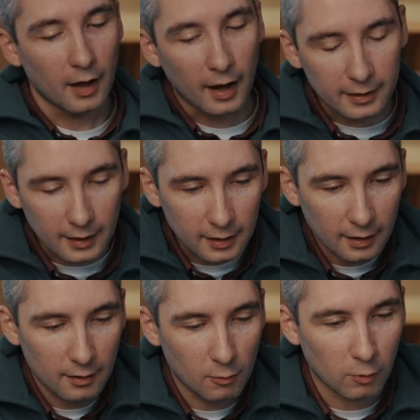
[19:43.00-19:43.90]
I think
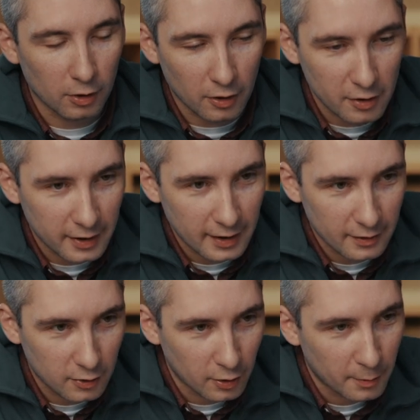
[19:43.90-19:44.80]
one other thing I
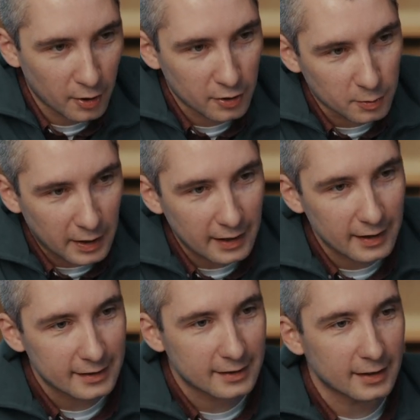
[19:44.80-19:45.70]
thought about as well
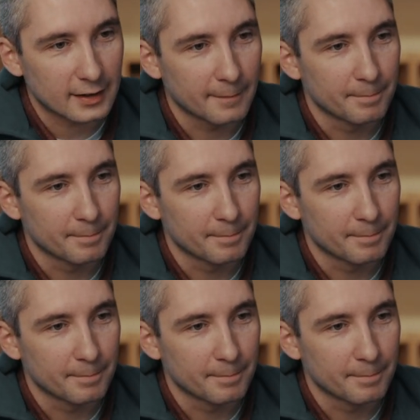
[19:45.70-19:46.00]
is that